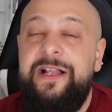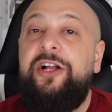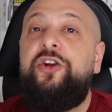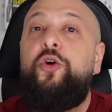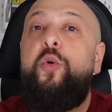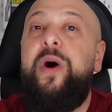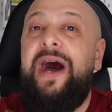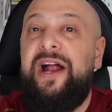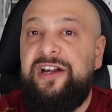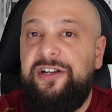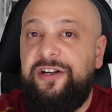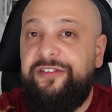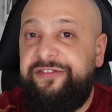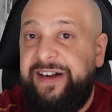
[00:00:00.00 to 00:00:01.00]

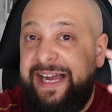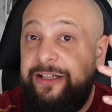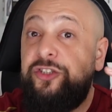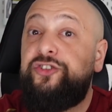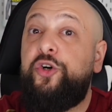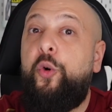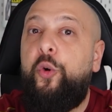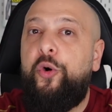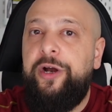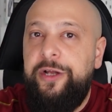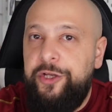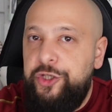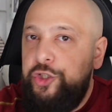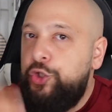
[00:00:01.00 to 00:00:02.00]
Quarterfinals or
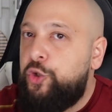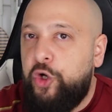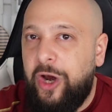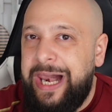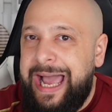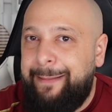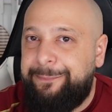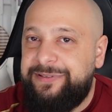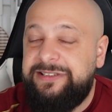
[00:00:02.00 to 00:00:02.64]
you collapse,